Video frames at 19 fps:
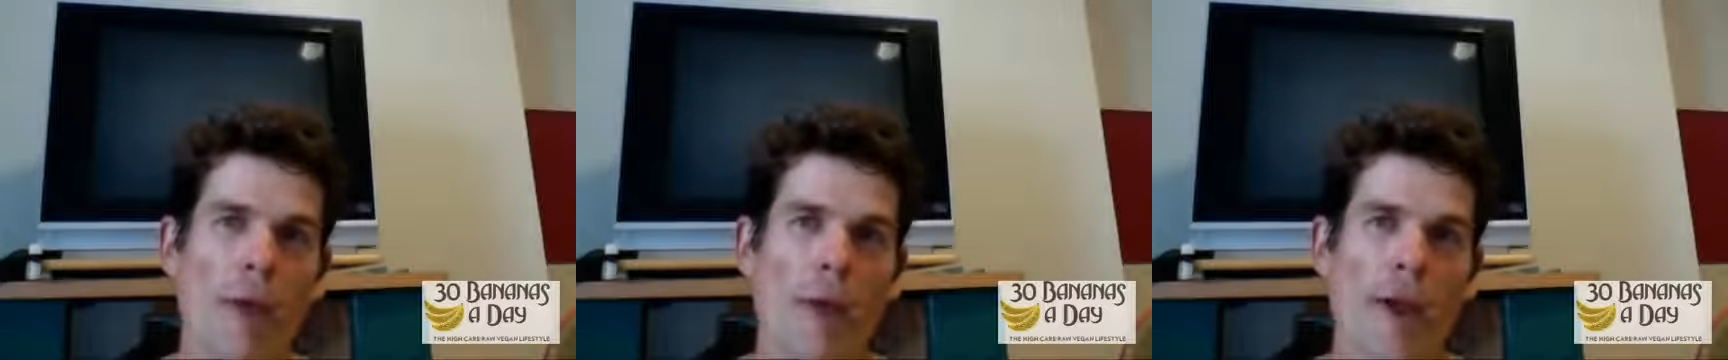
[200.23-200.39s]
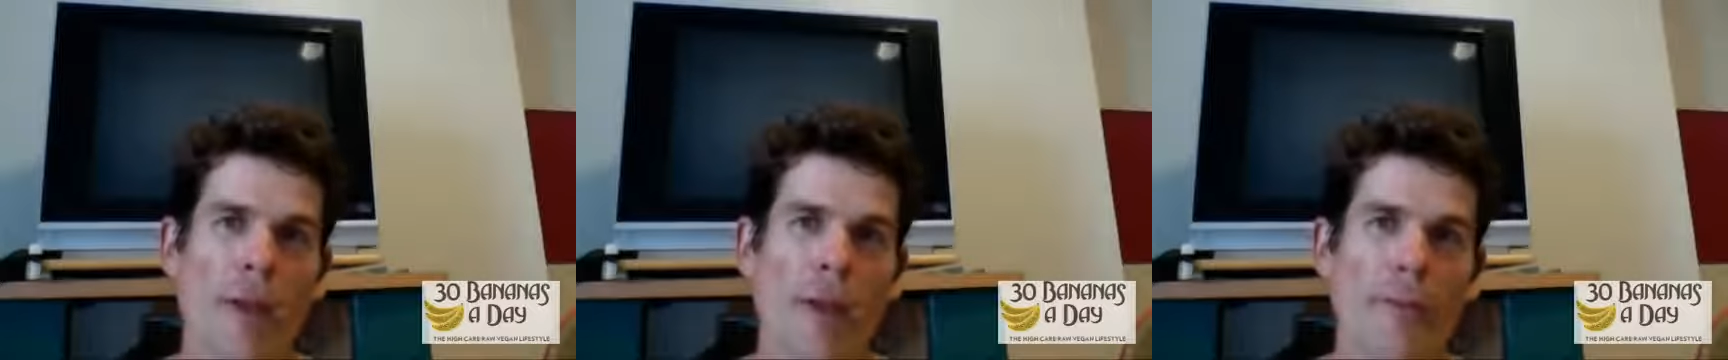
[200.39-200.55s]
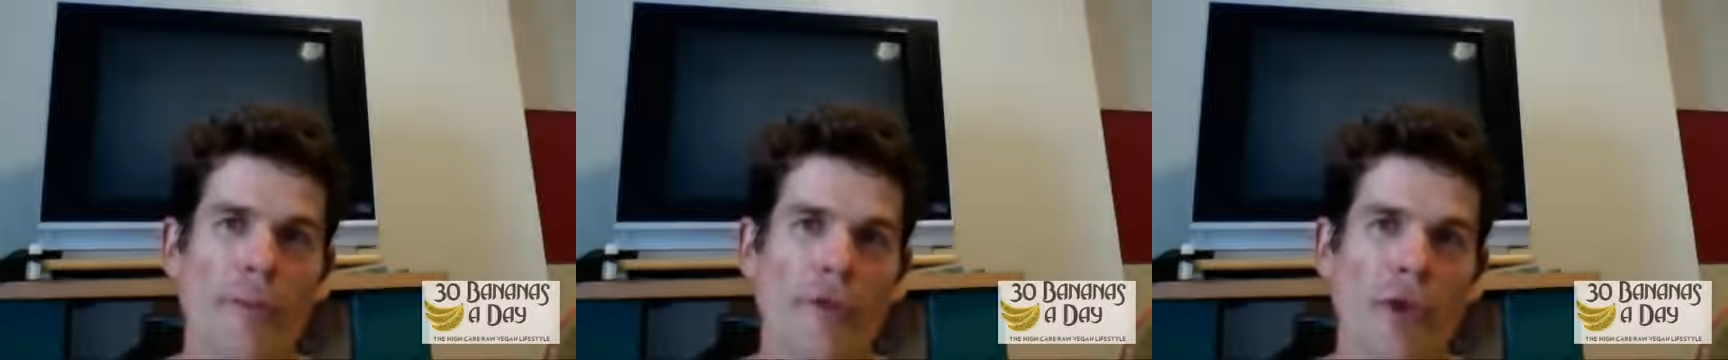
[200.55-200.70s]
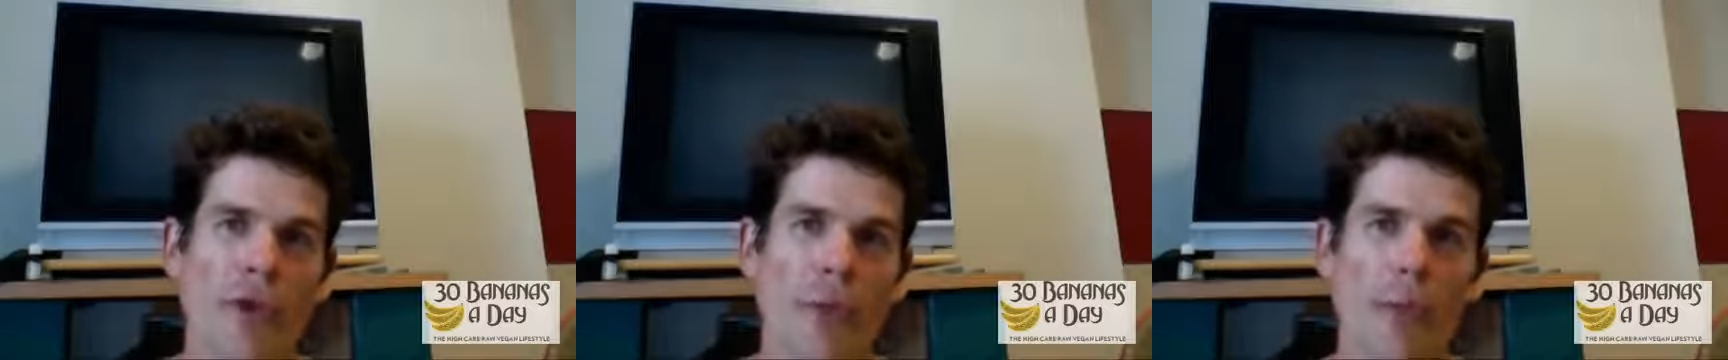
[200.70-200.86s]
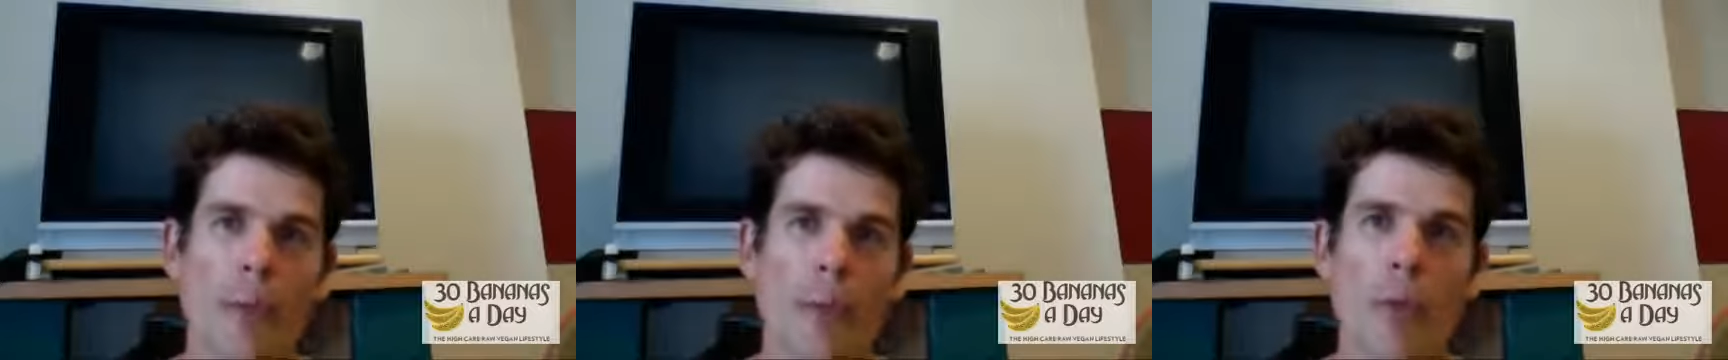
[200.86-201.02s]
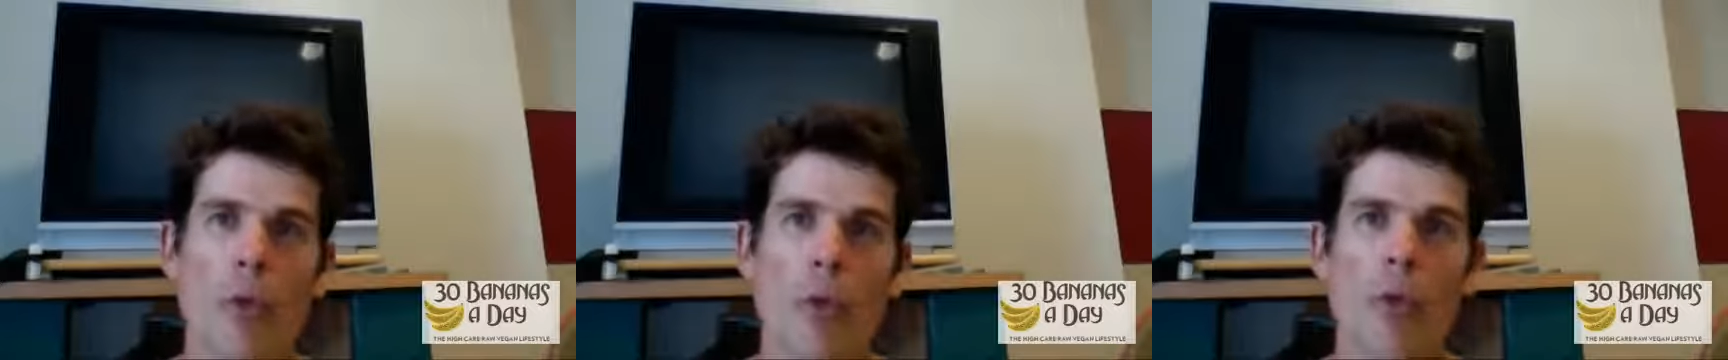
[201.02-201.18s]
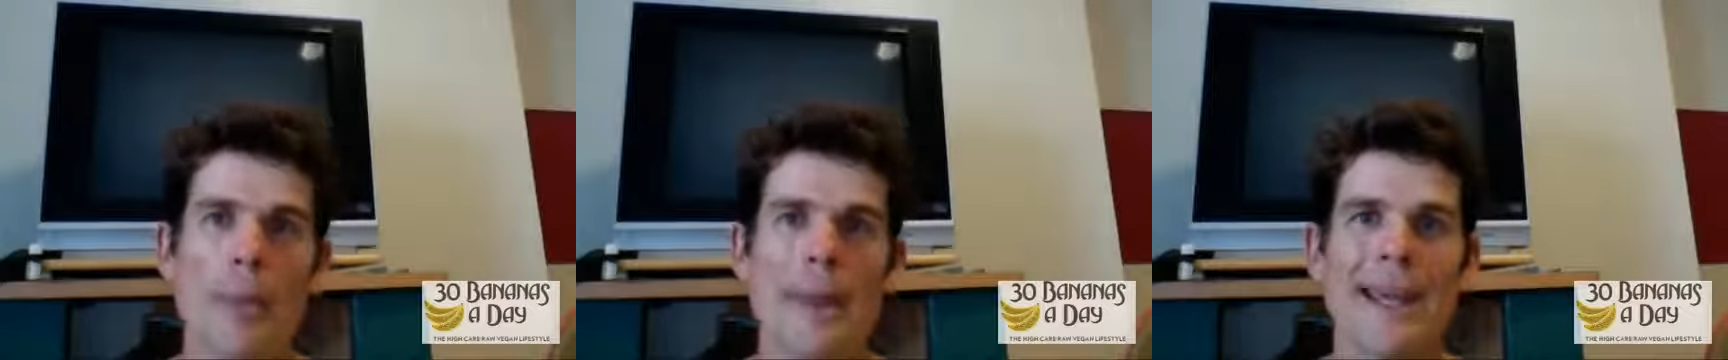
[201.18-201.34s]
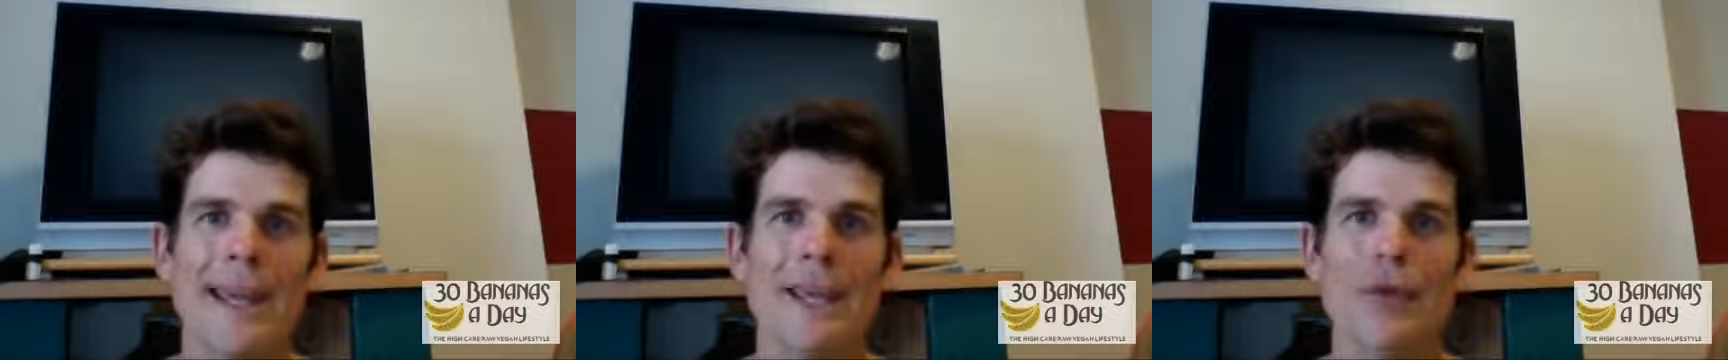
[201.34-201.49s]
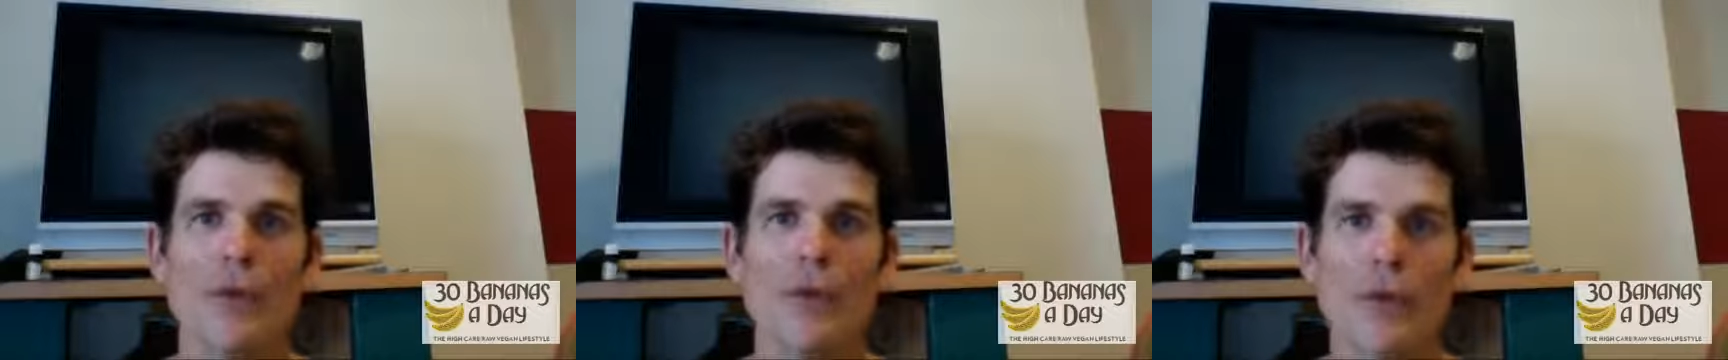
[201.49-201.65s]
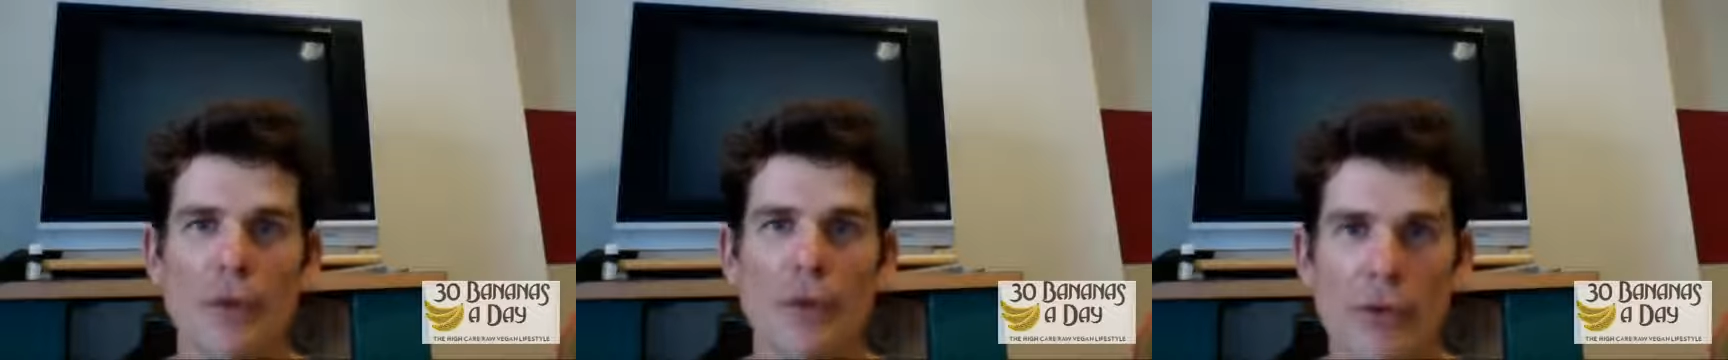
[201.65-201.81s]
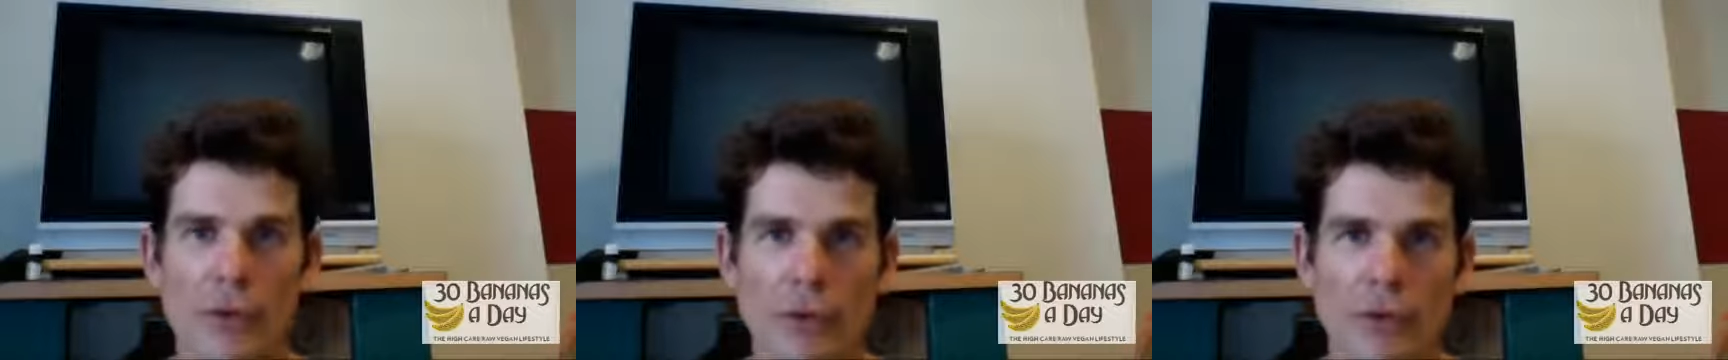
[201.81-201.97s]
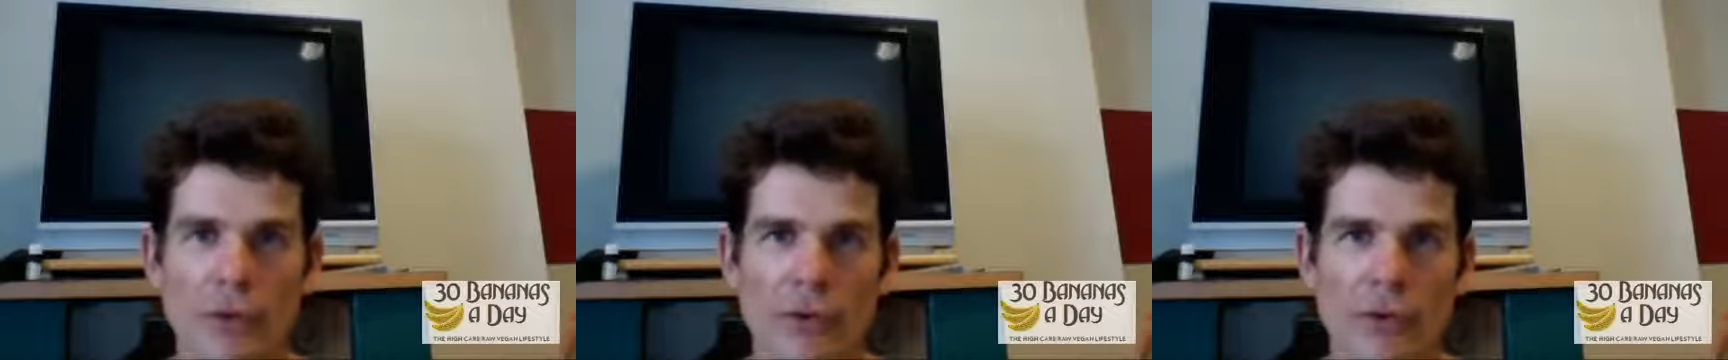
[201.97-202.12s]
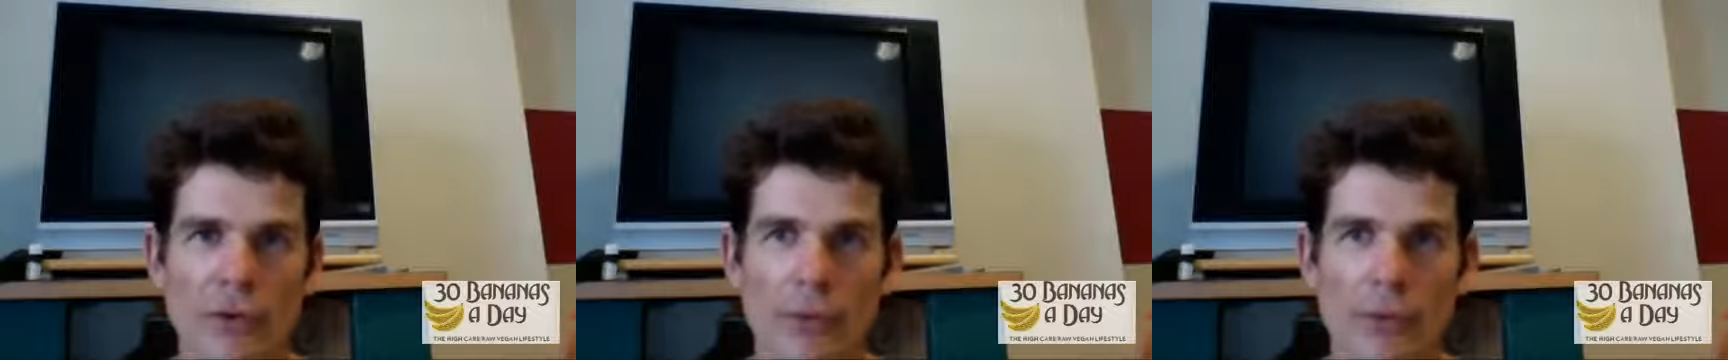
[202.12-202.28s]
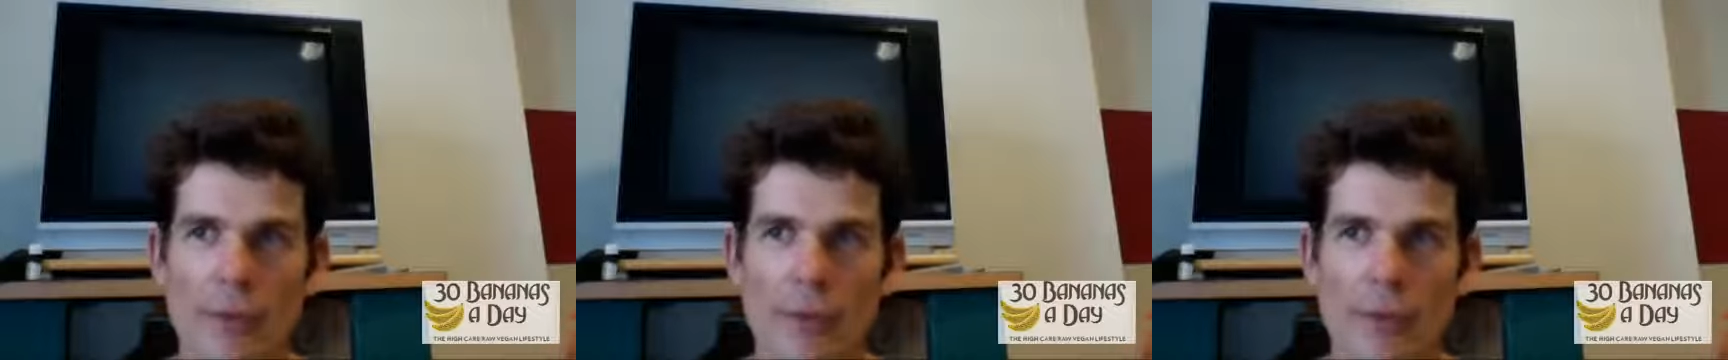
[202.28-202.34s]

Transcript: them so people wouldn't be confused